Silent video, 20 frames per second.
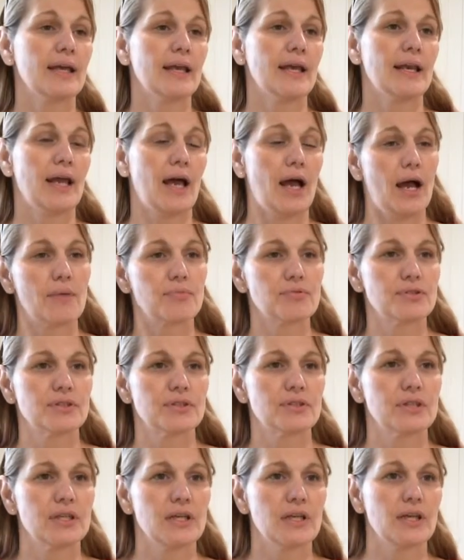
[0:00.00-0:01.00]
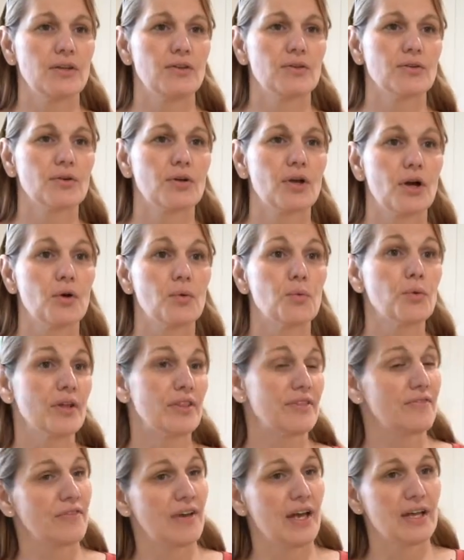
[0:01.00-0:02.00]
an option to either go with
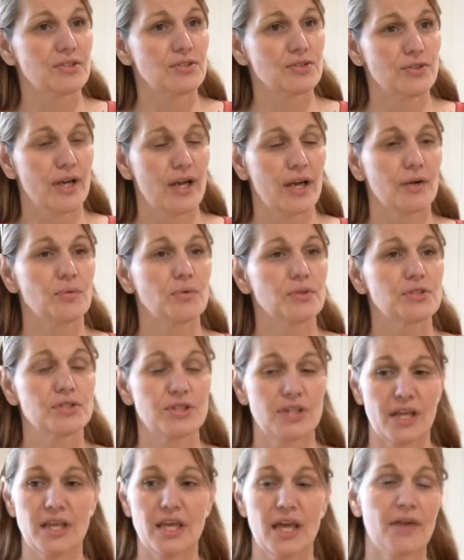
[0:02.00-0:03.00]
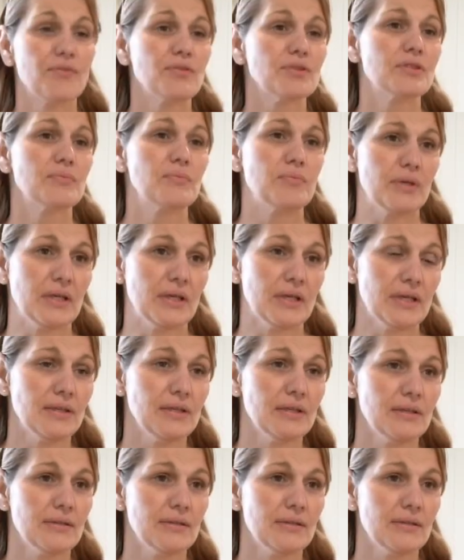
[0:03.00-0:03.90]
Fast Track, which they gave us a bid,